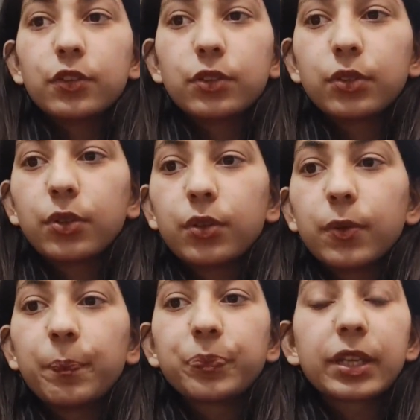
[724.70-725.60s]

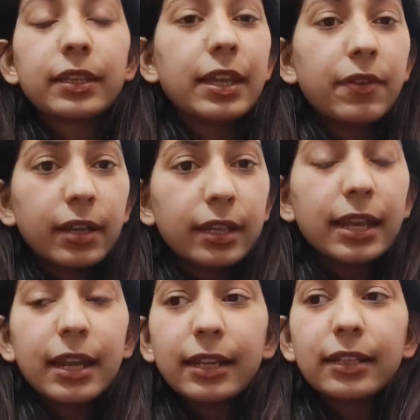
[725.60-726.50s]
So there
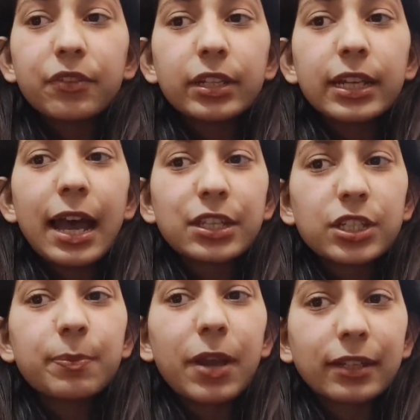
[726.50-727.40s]
are like literally
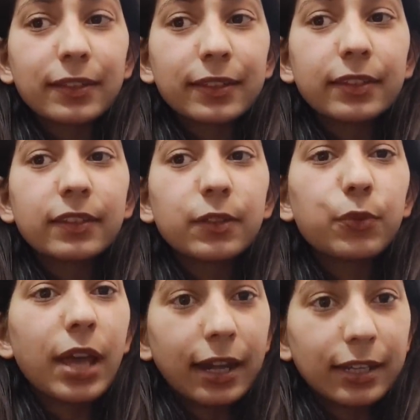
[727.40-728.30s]
hygiene practices in
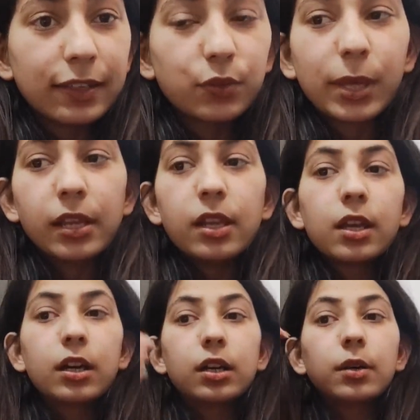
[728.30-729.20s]
seafood handling as well.
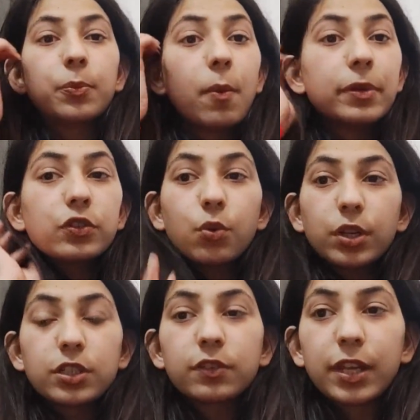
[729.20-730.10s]
Proper
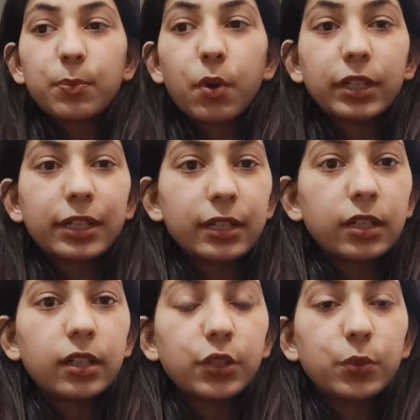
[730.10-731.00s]
storage is very important.
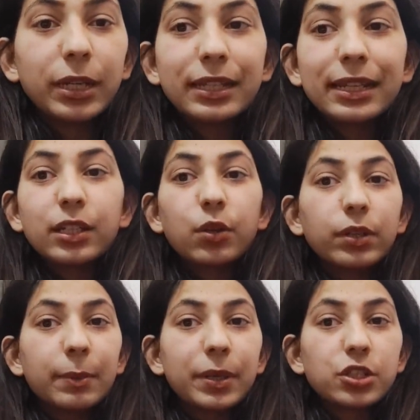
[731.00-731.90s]
To maintain low
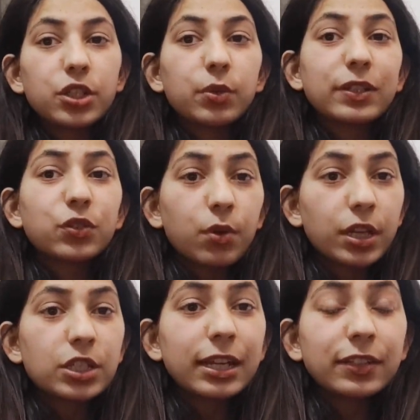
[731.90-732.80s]
temperature during
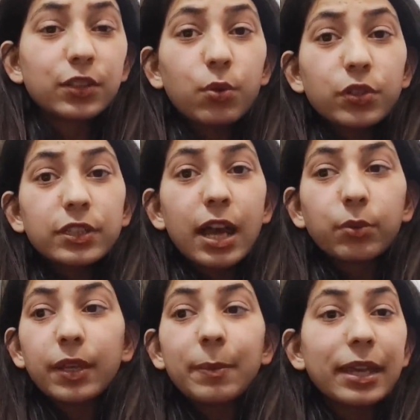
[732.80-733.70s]
storage, it slows
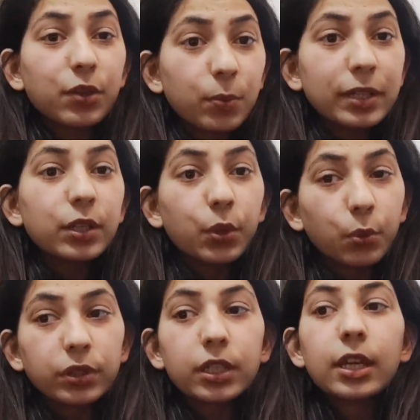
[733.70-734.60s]
down the microbial
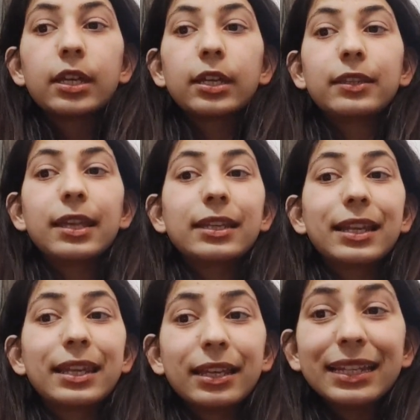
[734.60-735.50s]
growth. Then
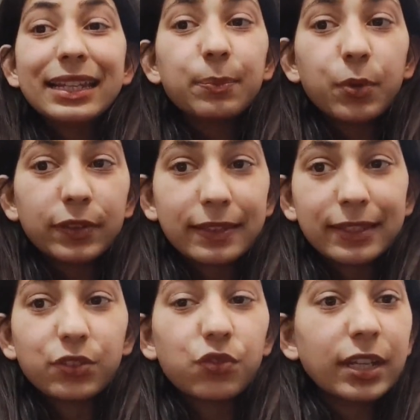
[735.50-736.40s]
clean
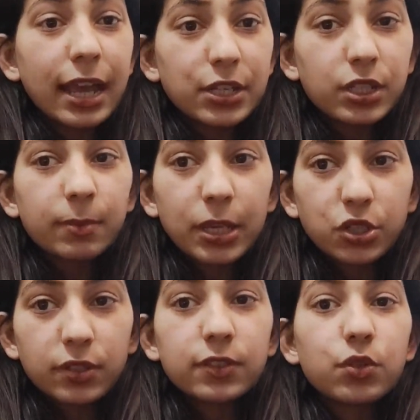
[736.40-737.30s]
processing. Strict hygiene
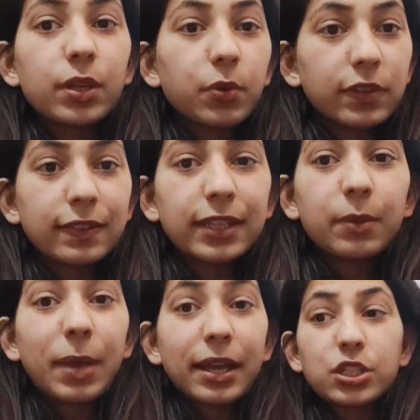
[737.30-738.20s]
measures during processing
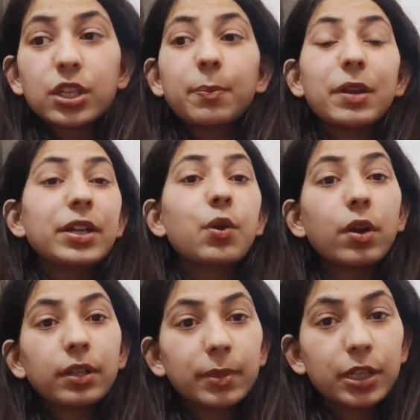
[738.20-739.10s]
and packaging prevent
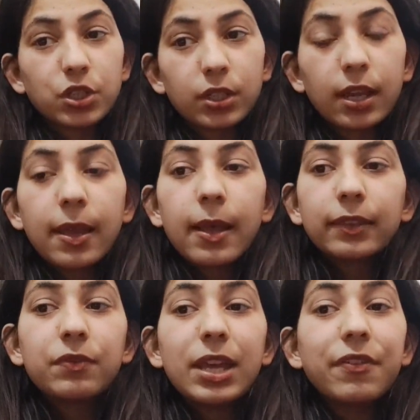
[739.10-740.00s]
contamination.
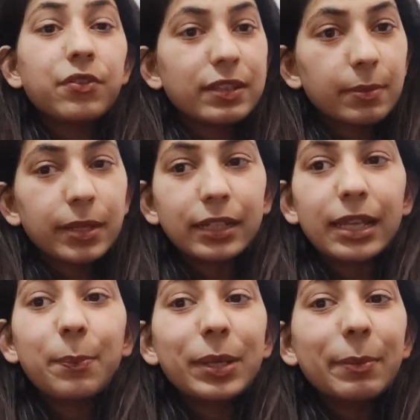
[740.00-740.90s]
Then we have traceability.
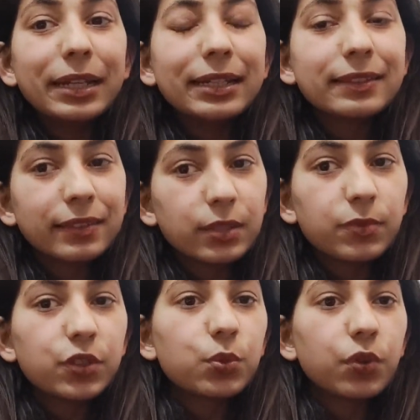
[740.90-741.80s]
Implementing
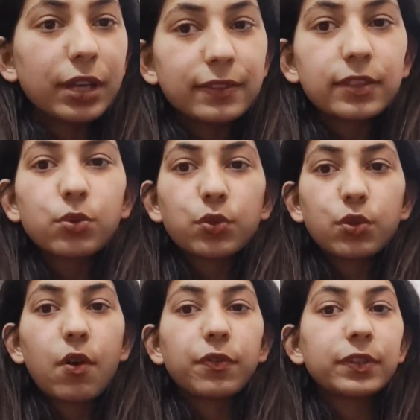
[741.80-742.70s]
systems to trace the source
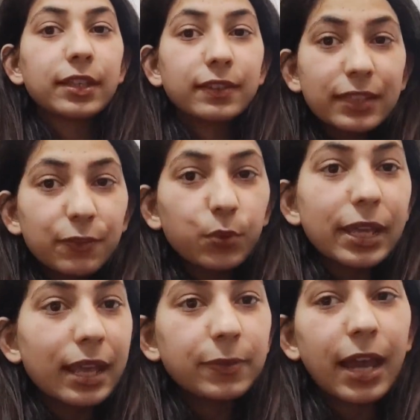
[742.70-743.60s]
of seafood
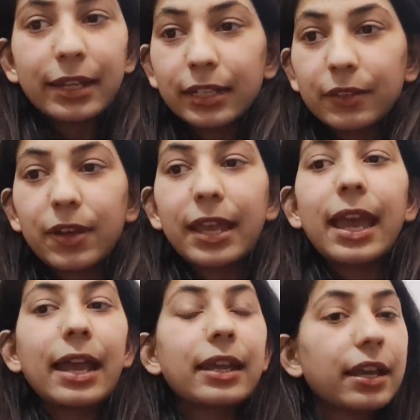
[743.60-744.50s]
helps identify
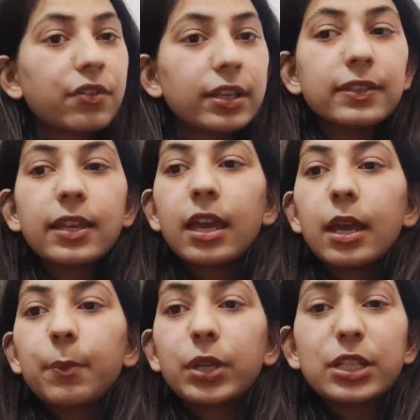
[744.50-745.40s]
and address
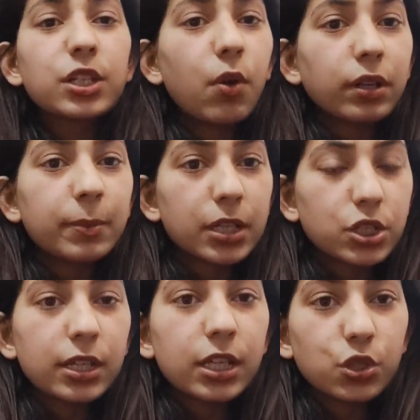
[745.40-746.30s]
potential
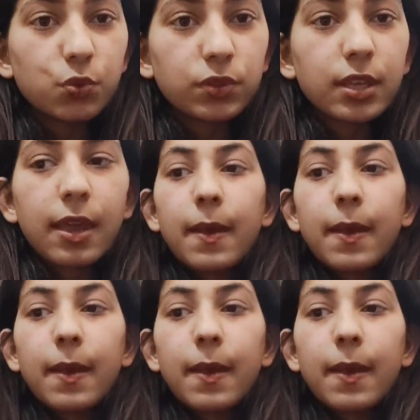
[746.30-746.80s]
contamination issues.